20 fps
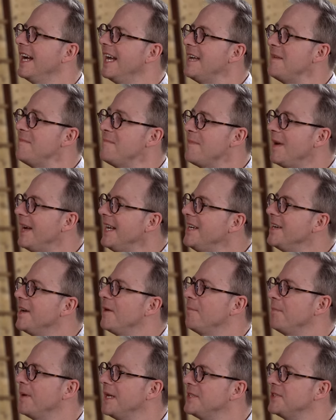It might
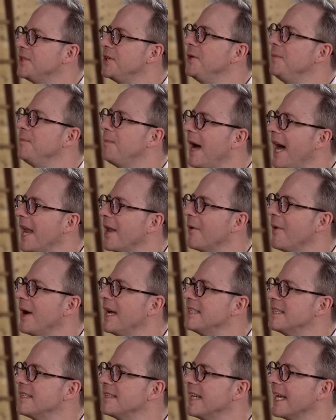not be too bad a
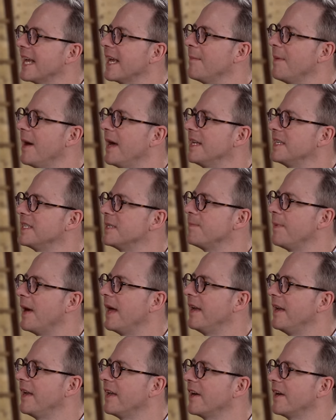way to think about it,
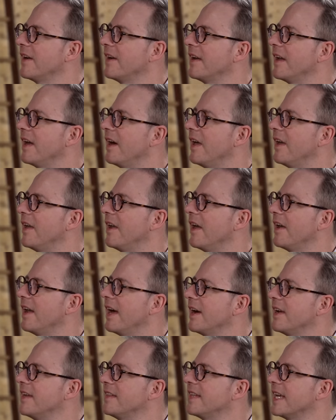depending on
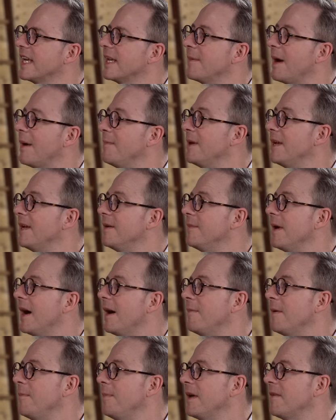how you think. I mean,
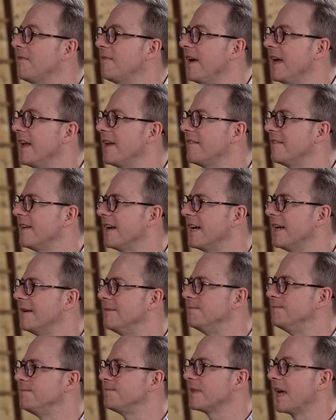I'm a big fan of
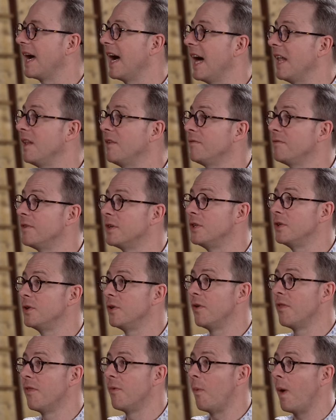Alfred
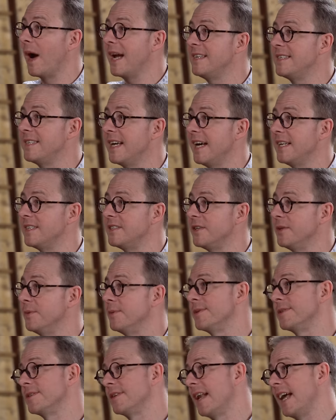North Whitehead, who
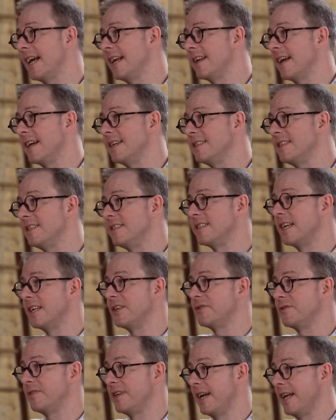was a late 19th
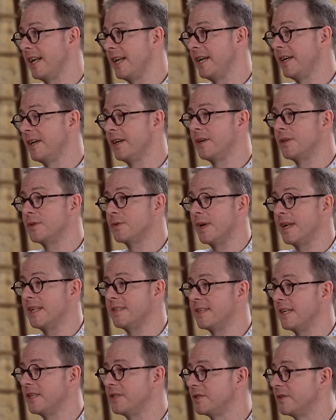century, early
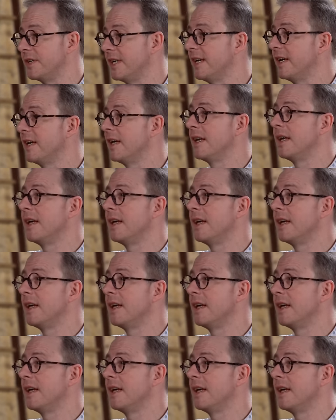20th century